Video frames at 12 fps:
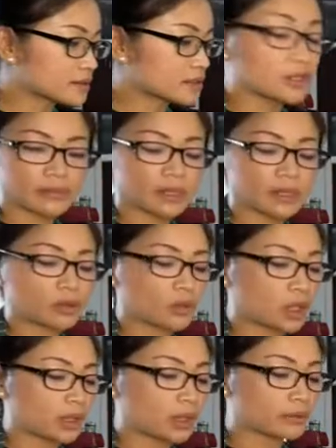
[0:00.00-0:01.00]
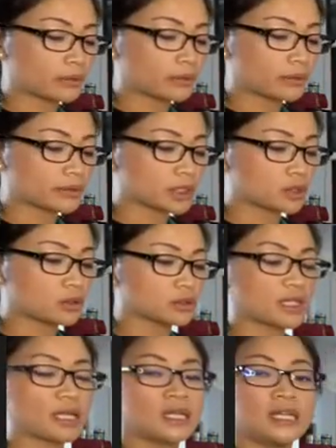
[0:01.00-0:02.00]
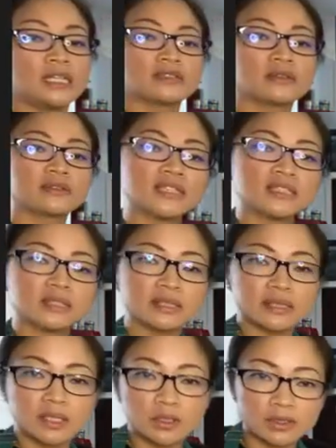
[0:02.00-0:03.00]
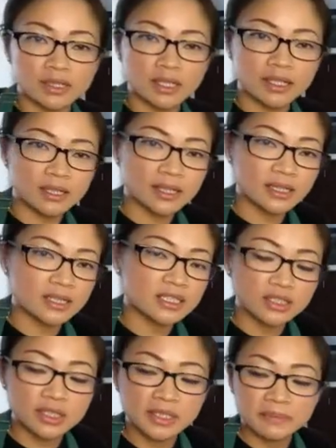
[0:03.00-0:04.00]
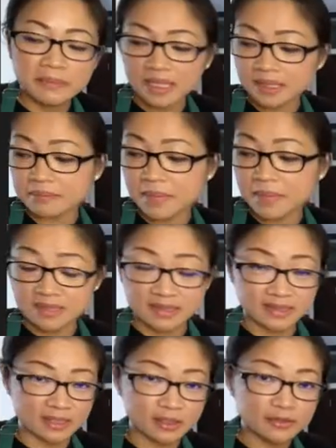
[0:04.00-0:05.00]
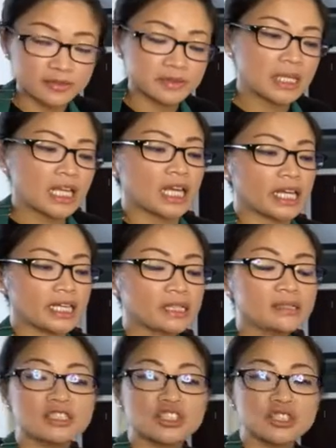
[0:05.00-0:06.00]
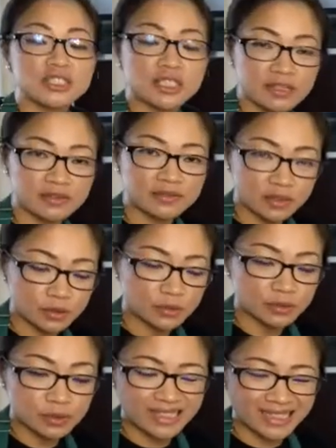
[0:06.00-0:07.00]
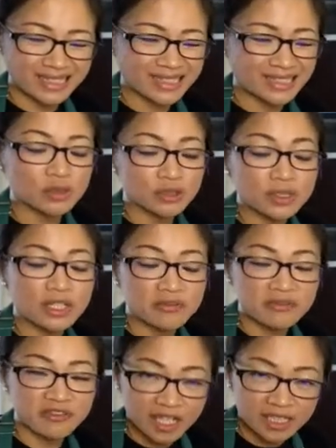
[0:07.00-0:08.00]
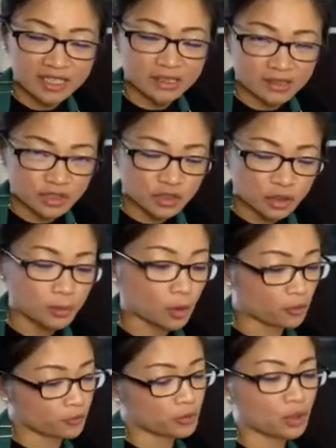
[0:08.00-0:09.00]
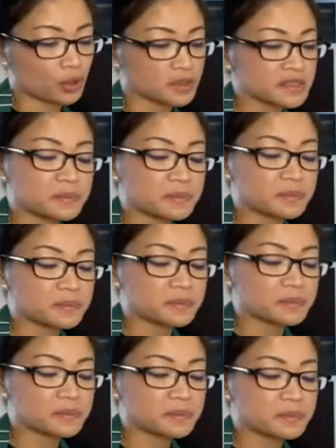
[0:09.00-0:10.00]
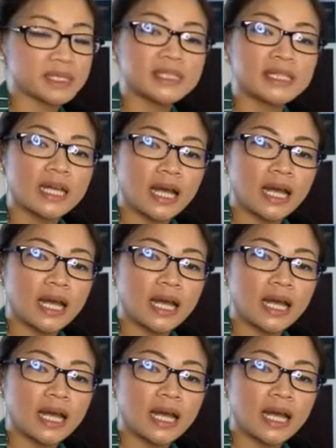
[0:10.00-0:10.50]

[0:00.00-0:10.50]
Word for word: the elderberry require ricotta. So this ricotta, I actually made it myself. In the shelf, you you can find in the shop, of course, but, but